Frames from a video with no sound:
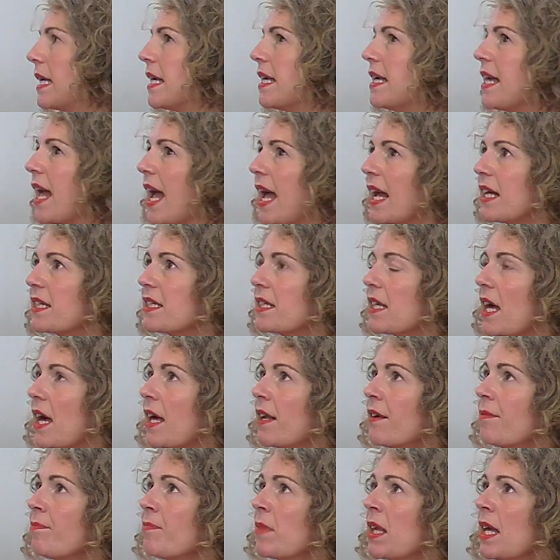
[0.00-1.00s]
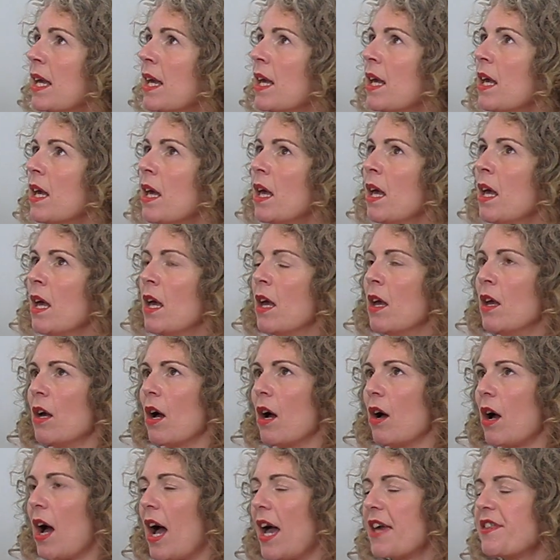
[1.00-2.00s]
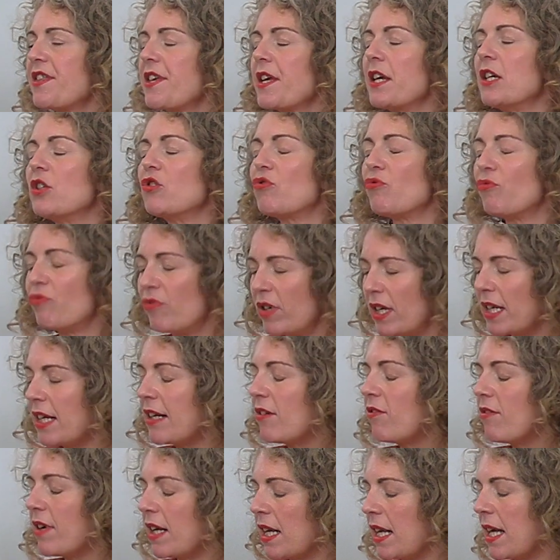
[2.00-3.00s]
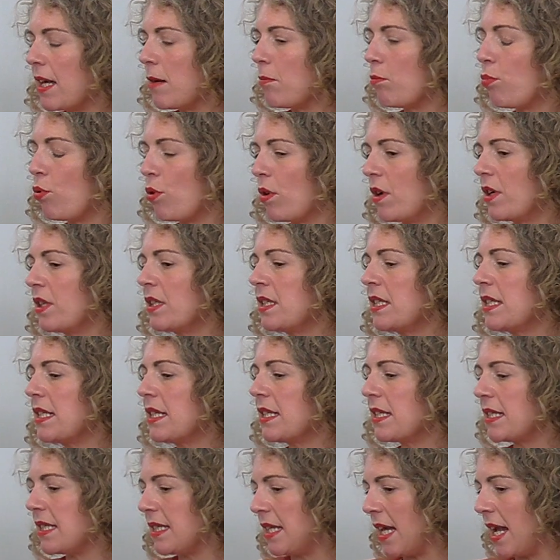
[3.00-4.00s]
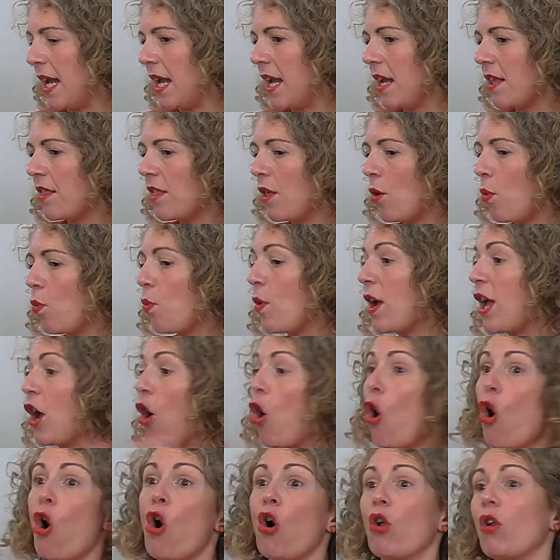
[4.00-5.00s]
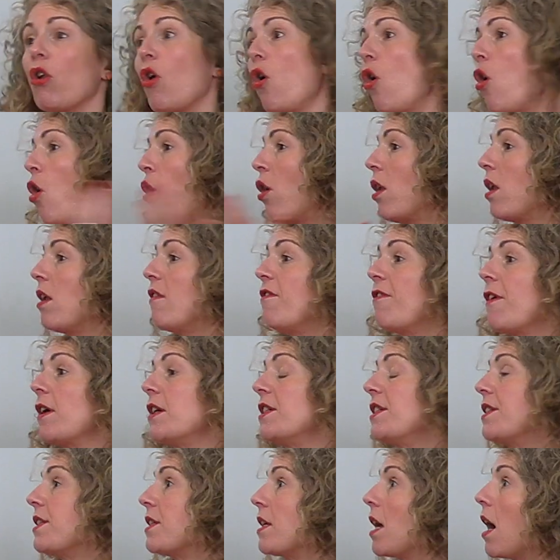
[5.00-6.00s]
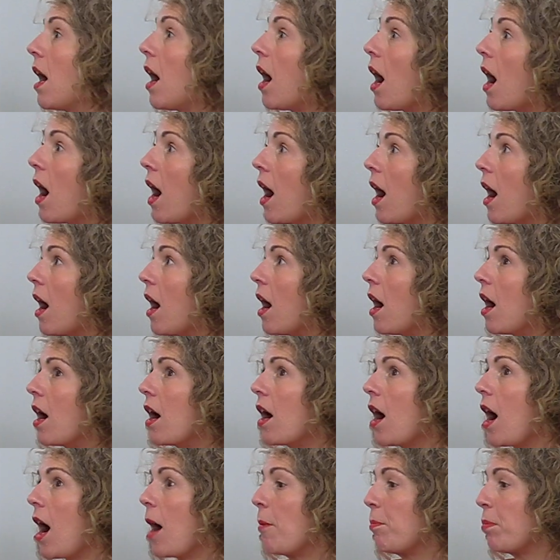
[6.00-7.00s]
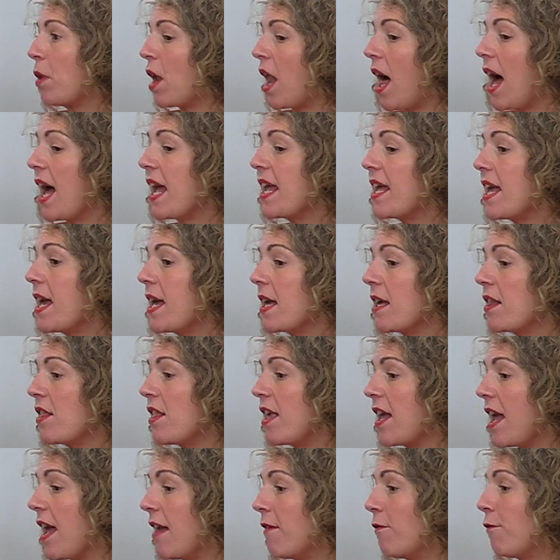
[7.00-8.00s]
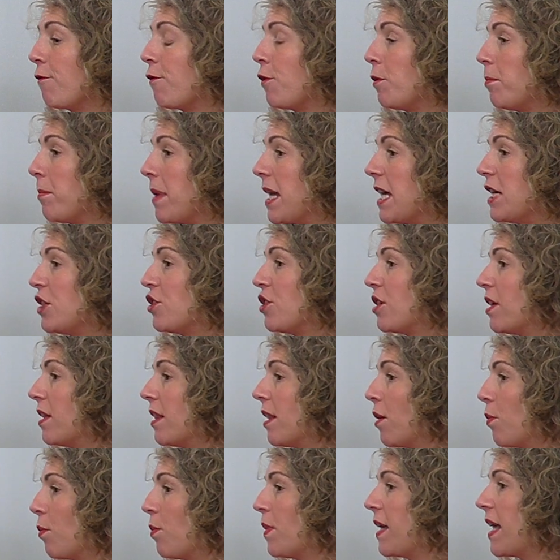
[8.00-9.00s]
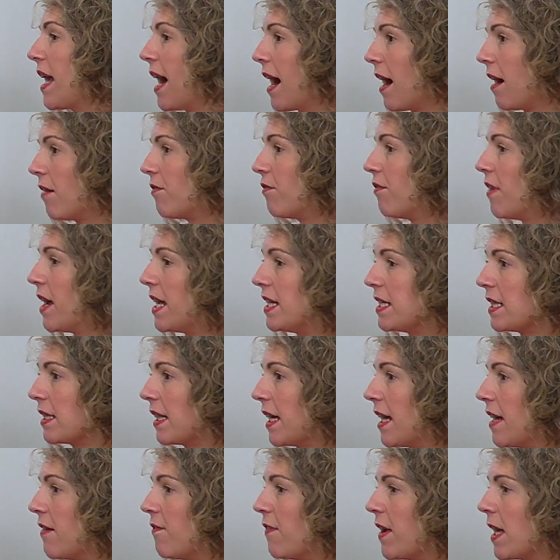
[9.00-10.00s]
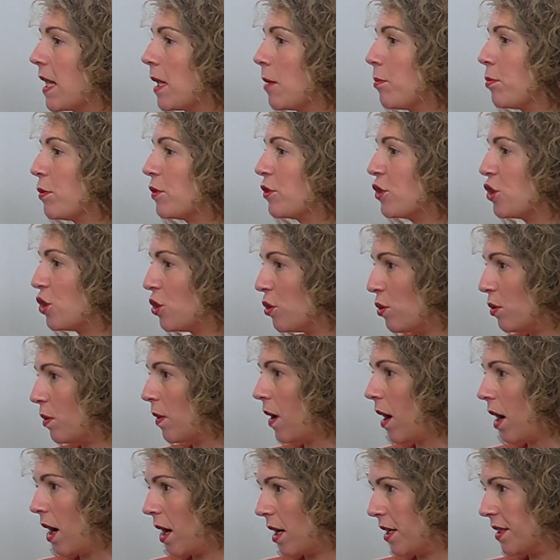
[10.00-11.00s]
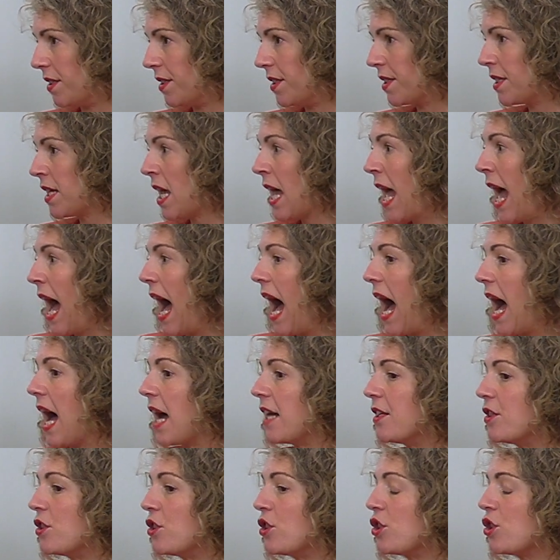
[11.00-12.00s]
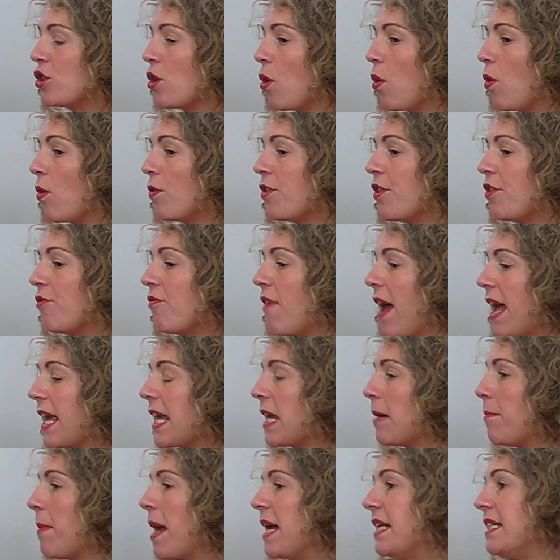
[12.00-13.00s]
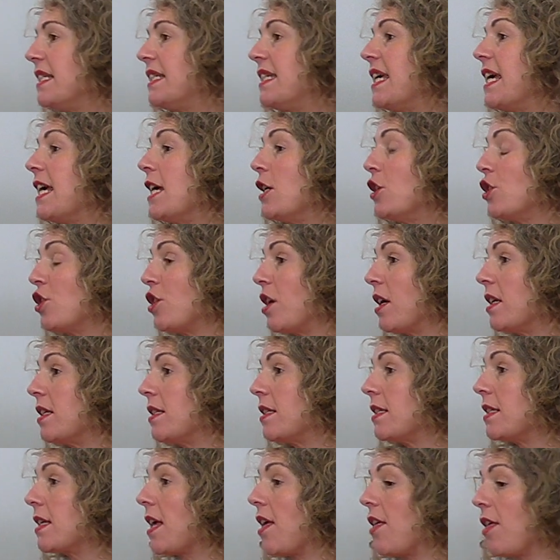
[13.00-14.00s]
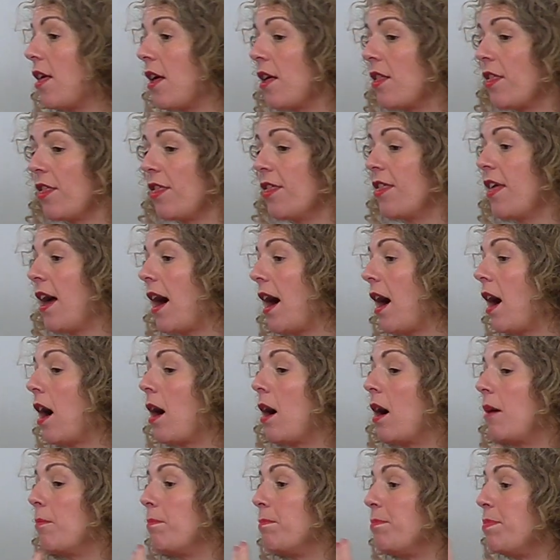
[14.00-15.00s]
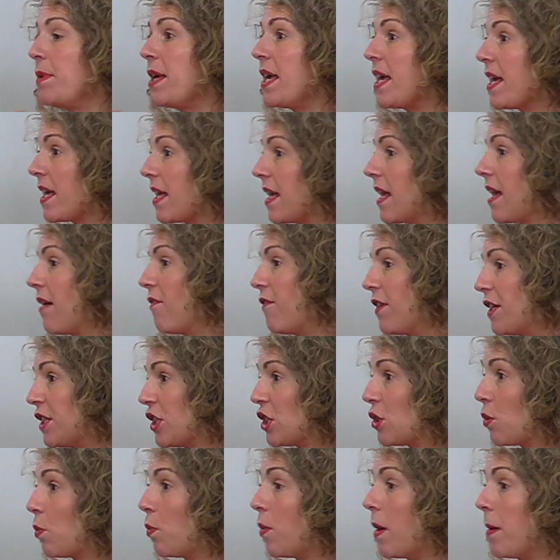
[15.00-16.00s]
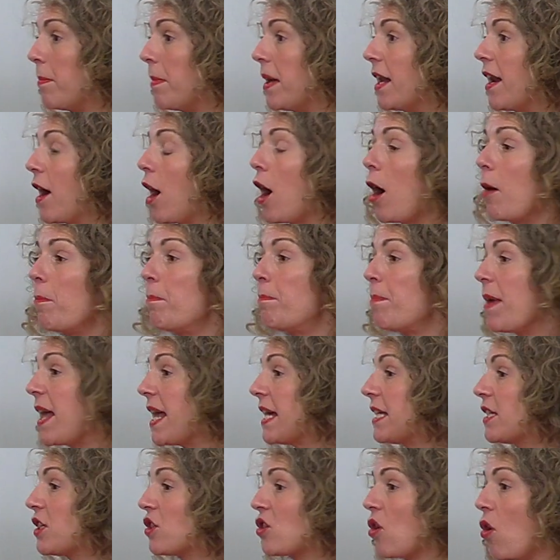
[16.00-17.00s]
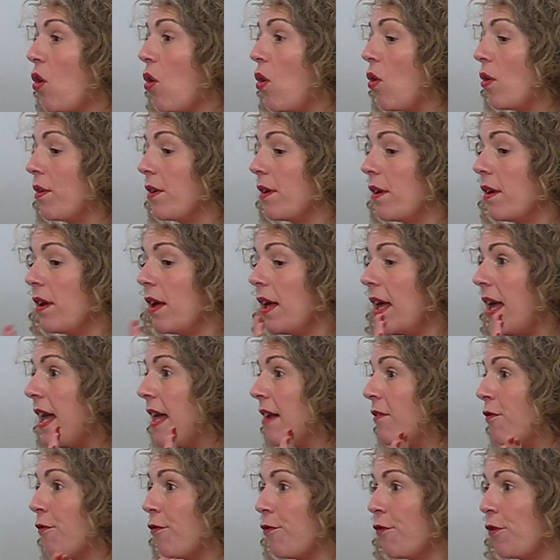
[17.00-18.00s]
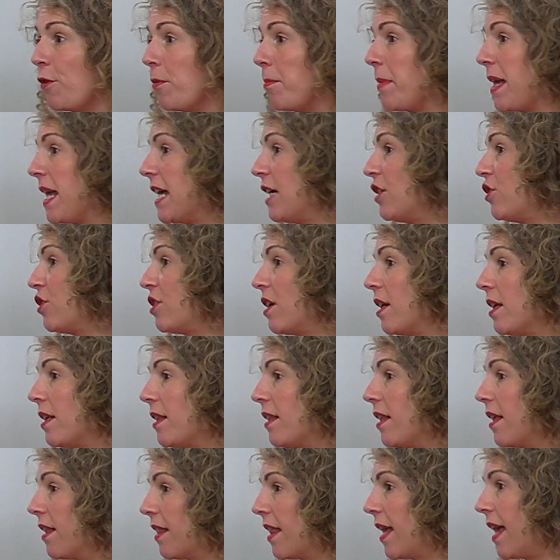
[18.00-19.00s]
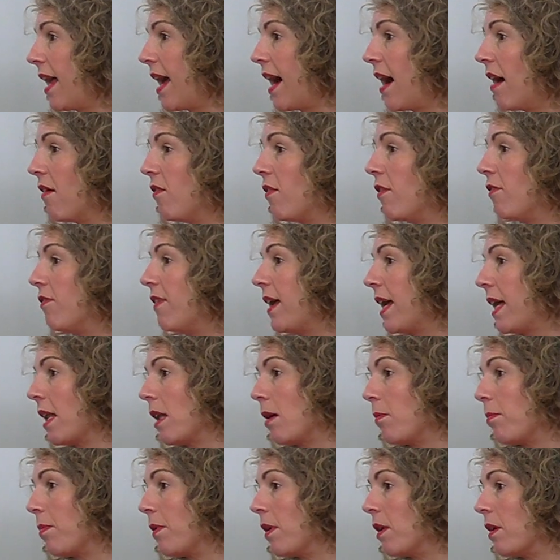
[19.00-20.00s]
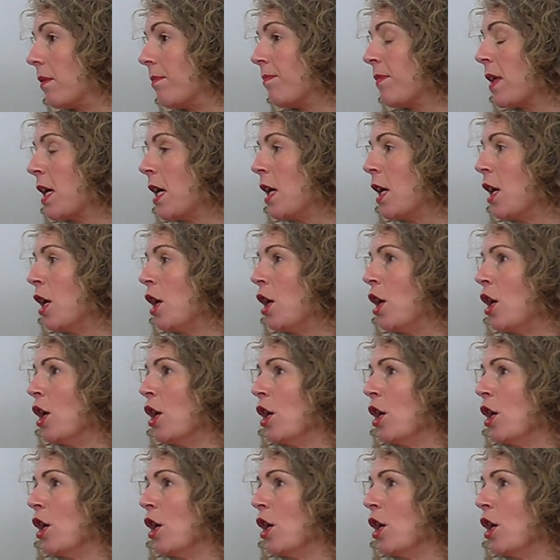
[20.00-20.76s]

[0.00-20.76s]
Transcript: Yes, and I think it's really, really important to say that we all of us are applying the information that we have readily available to us. And so the recommendations that are being given to women are based on information that they have available. Mm-hmm.